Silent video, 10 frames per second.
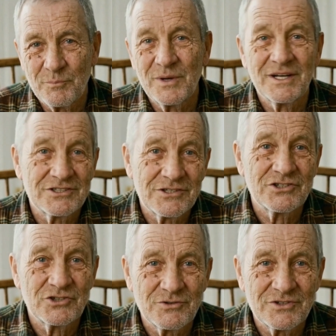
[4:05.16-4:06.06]
breaks the
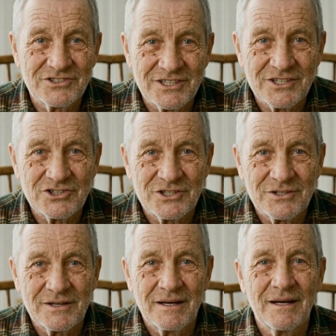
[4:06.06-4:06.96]
surface
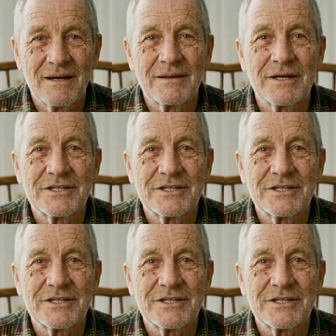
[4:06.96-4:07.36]
tension, the